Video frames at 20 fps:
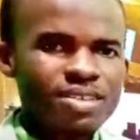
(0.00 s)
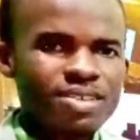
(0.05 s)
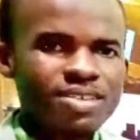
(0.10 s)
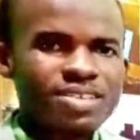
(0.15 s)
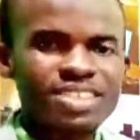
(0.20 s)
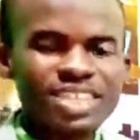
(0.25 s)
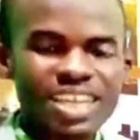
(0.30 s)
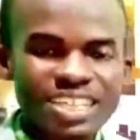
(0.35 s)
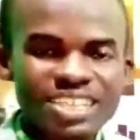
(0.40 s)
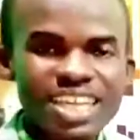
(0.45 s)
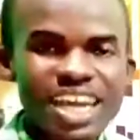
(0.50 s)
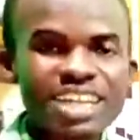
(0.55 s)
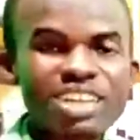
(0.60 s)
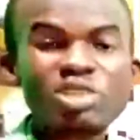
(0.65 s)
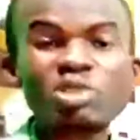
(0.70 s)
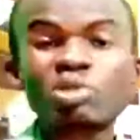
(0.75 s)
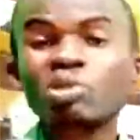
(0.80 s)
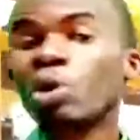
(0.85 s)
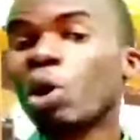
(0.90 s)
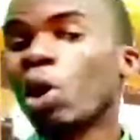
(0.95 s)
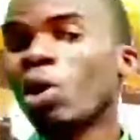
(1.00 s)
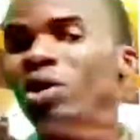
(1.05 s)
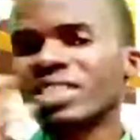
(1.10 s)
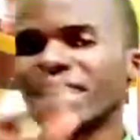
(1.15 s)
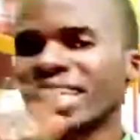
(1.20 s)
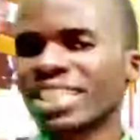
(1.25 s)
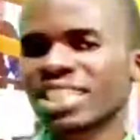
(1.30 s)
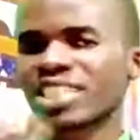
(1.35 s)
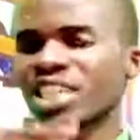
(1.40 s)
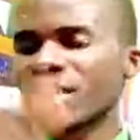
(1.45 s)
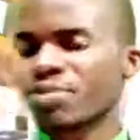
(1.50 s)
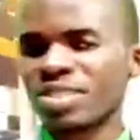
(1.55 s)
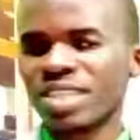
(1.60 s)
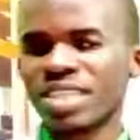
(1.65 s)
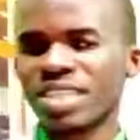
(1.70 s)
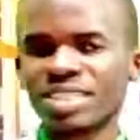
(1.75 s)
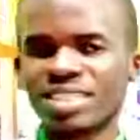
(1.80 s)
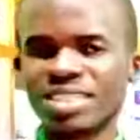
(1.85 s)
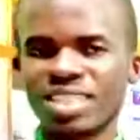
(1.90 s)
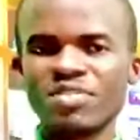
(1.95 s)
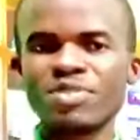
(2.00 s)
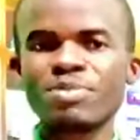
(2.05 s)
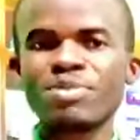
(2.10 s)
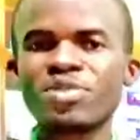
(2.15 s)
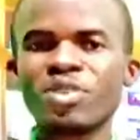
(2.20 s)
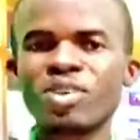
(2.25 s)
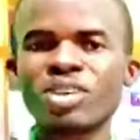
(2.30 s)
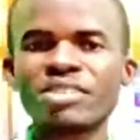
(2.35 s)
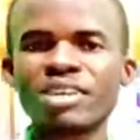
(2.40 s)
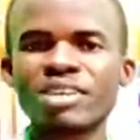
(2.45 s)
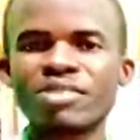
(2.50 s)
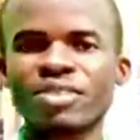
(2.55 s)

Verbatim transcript: Satan knows the scriptures even before they were